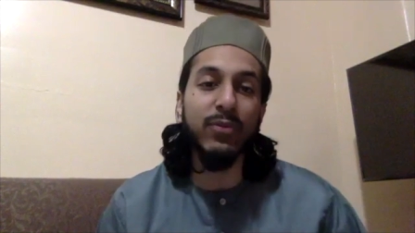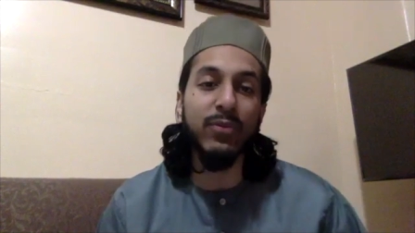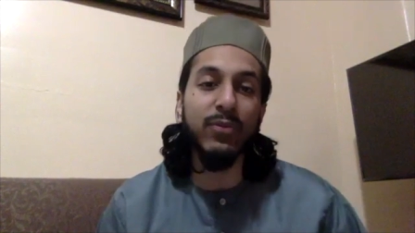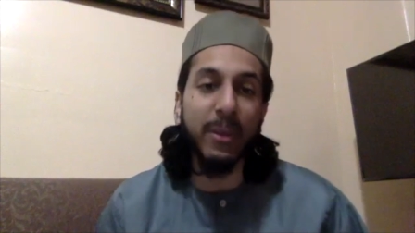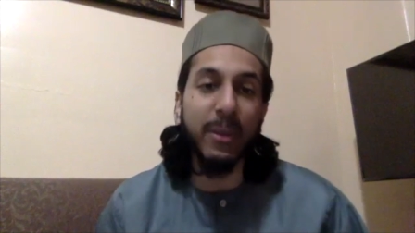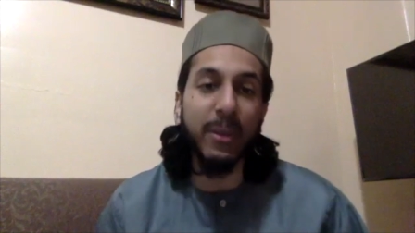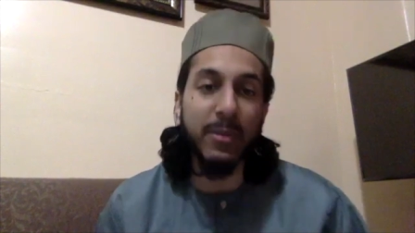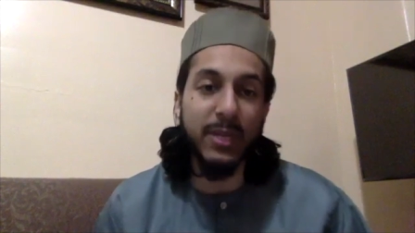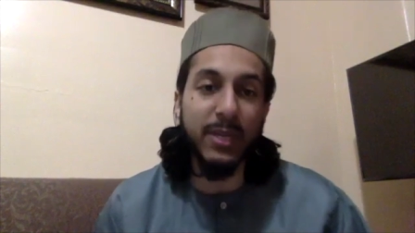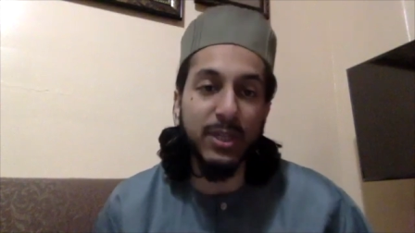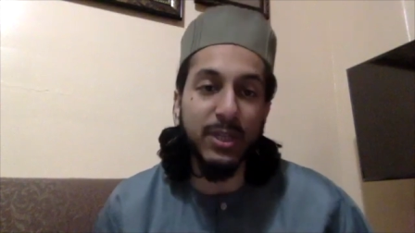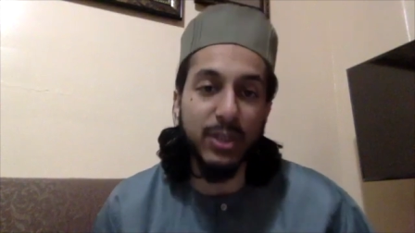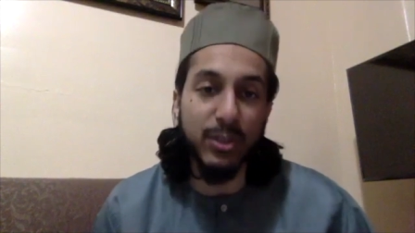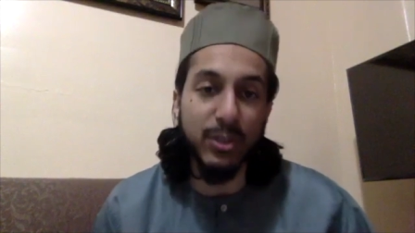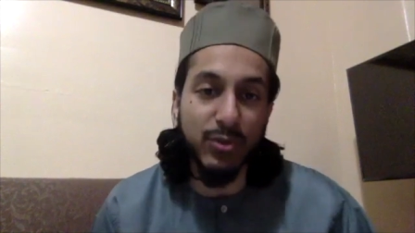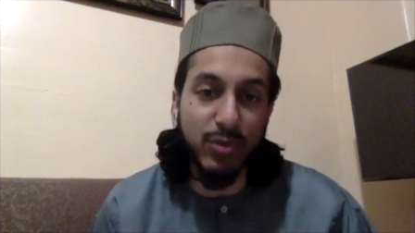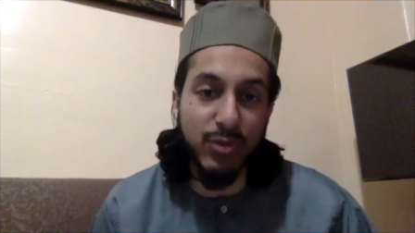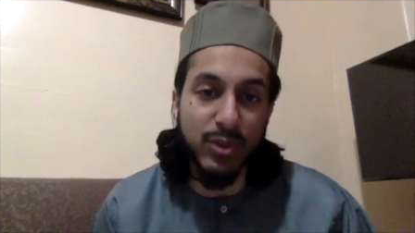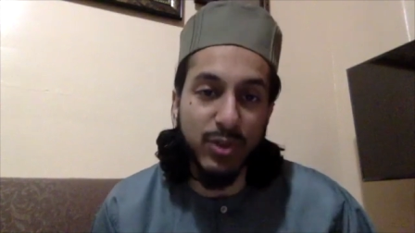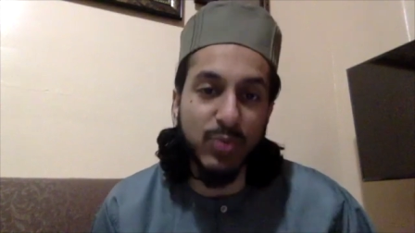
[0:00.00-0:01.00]
family and she's
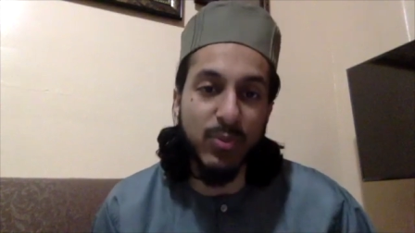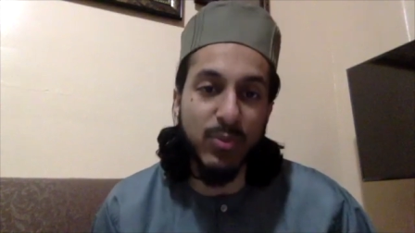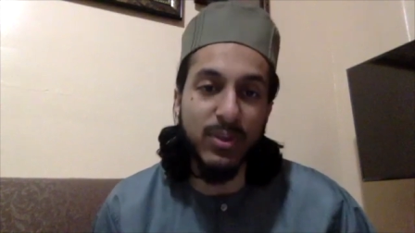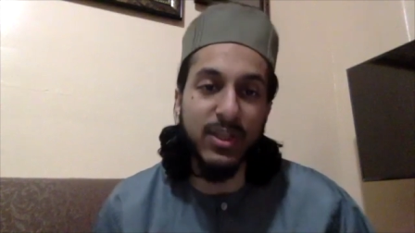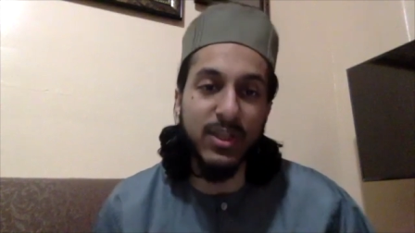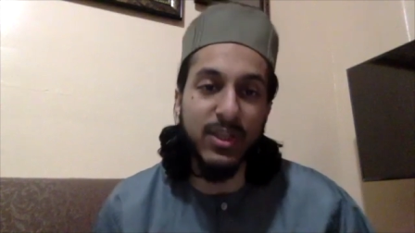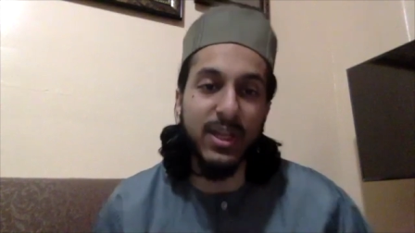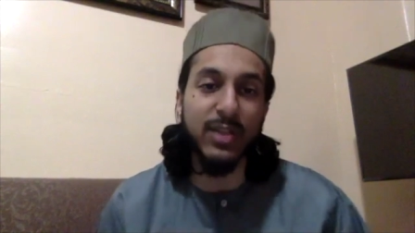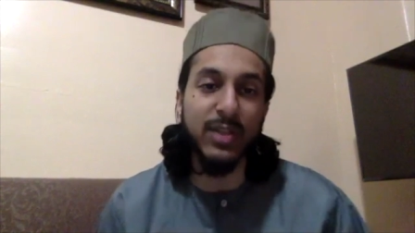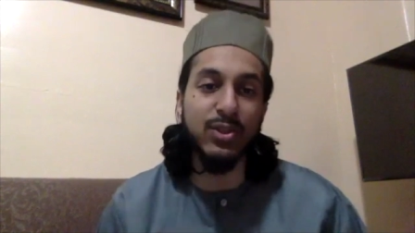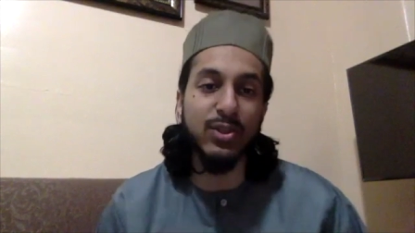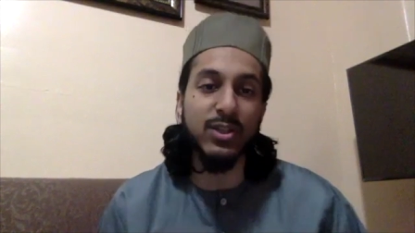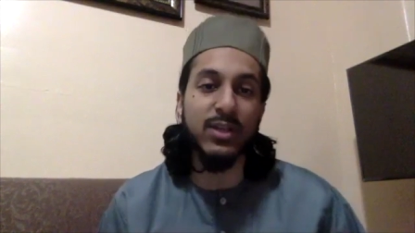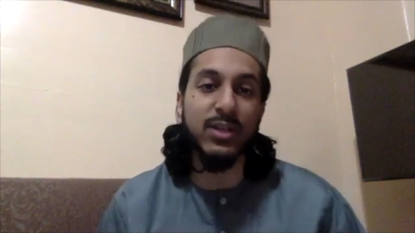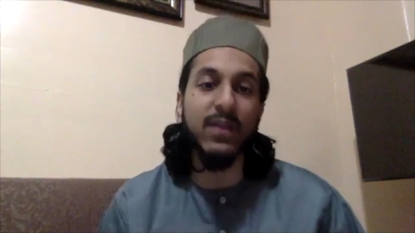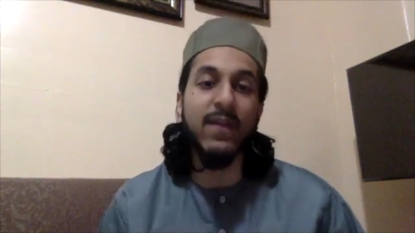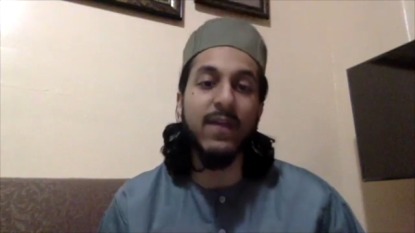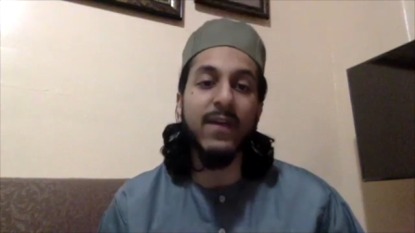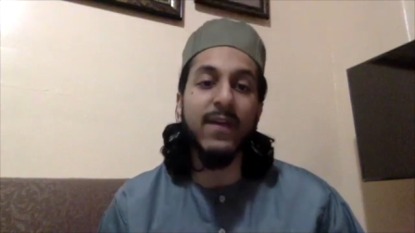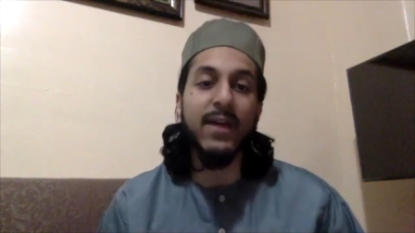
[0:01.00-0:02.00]
trustworthy and she